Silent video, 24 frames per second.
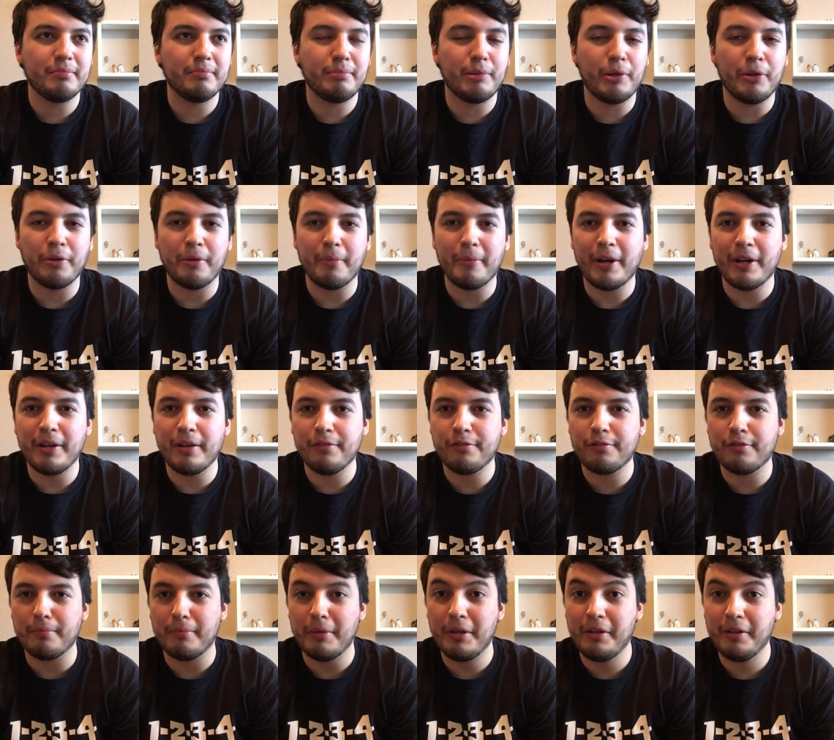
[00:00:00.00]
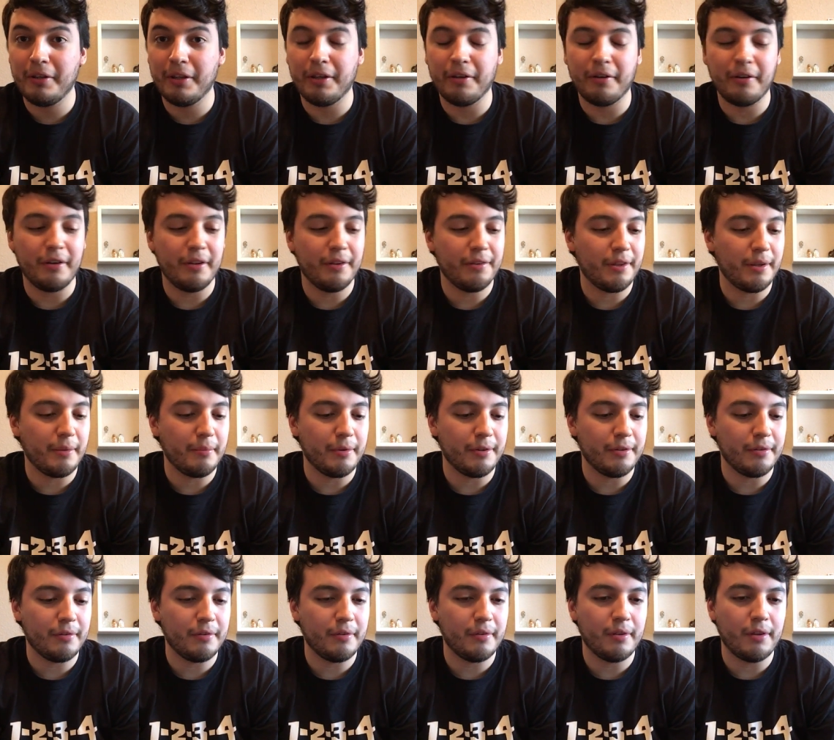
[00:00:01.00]
blow your mind instrumentally or anything.
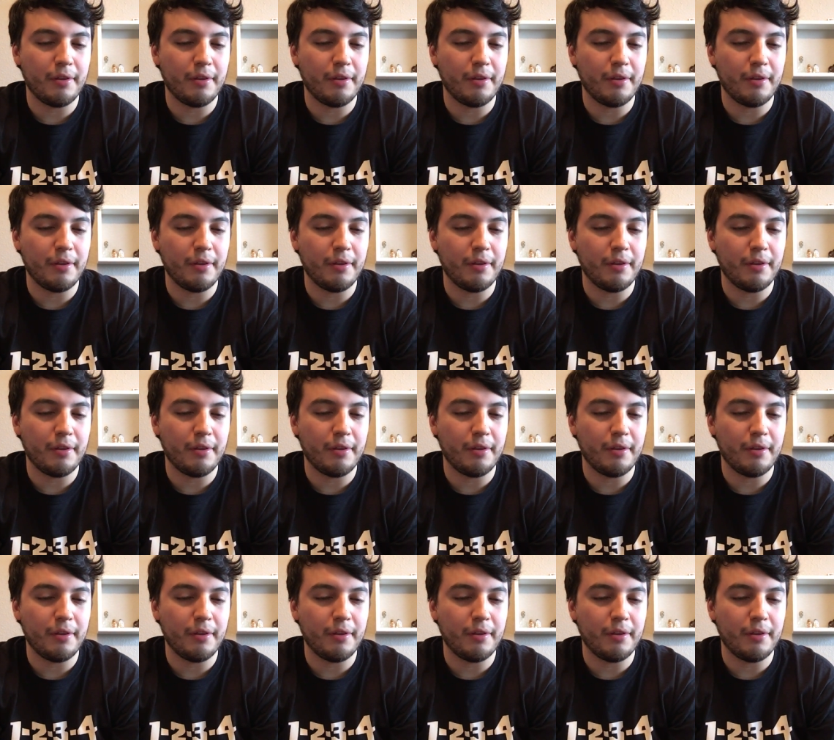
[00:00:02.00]
But